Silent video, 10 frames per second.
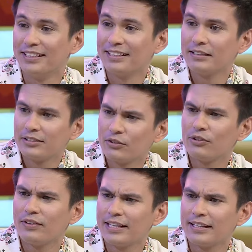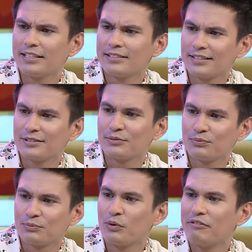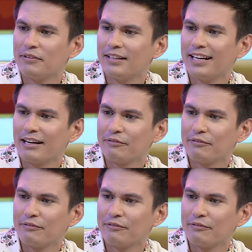it. Siguro that, okay. that's that's what I felt like. I